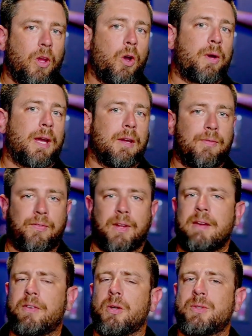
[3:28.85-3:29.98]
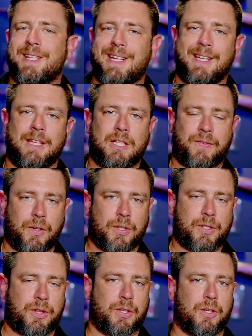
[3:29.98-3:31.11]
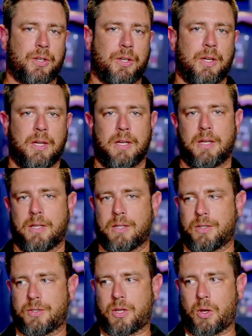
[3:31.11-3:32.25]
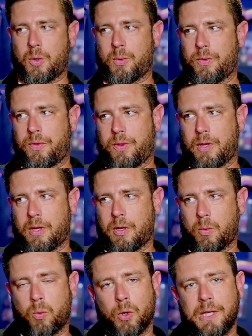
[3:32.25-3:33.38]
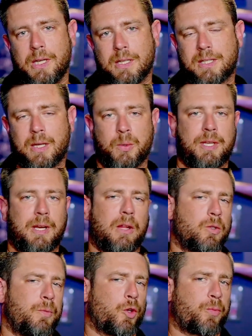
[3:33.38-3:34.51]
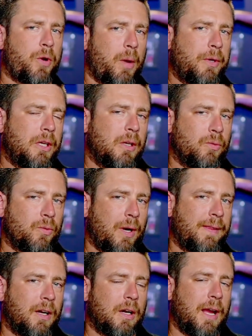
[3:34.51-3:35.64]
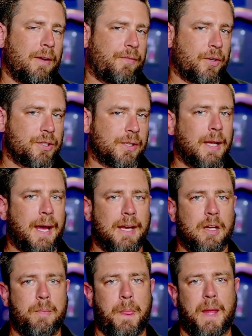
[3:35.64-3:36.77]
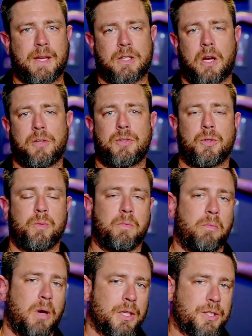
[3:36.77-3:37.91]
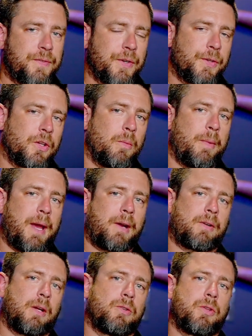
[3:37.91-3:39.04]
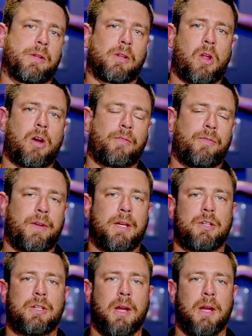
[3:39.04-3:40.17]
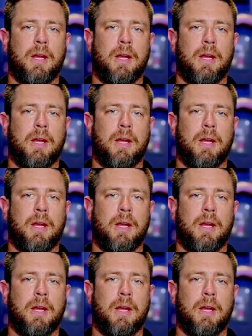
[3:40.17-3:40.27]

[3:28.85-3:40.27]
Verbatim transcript: Okay, flavor notes in this first third. So the woodiness that was there, that was most prominent right there at first light up, has gone to much further in the background to the long finish.